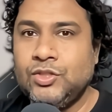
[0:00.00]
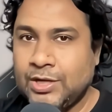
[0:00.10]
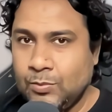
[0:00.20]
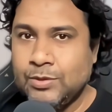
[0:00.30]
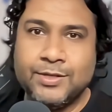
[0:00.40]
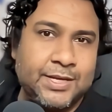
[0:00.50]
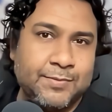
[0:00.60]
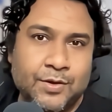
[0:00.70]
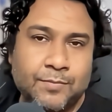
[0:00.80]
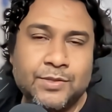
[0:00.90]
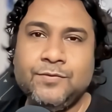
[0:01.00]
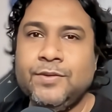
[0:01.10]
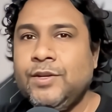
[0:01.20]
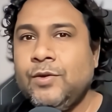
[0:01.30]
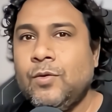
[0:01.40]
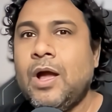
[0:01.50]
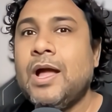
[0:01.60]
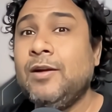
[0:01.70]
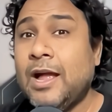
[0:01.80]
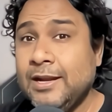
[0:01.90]
Check out the description of this video
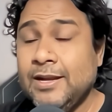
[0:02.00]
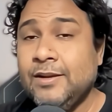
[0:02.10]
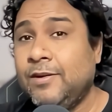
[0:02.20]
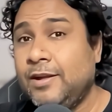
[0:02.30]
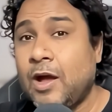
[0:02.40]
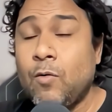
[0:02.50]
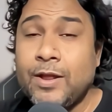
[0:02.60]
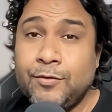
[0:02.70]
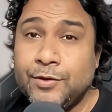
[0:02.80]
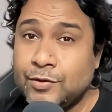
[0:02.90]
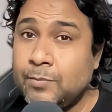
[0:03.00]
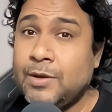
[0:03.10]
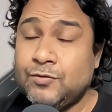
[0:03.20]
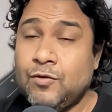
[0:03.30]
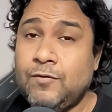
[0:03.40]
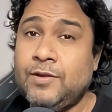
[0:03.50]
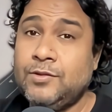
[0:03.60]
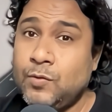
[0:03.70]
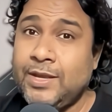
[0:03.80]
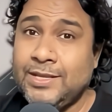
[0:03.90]
and identify how can you resolve merge conflicts
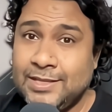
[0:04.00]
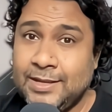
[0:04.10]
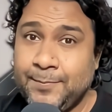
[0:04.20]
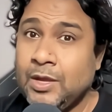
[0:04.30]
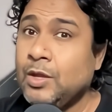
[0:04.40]
so easily.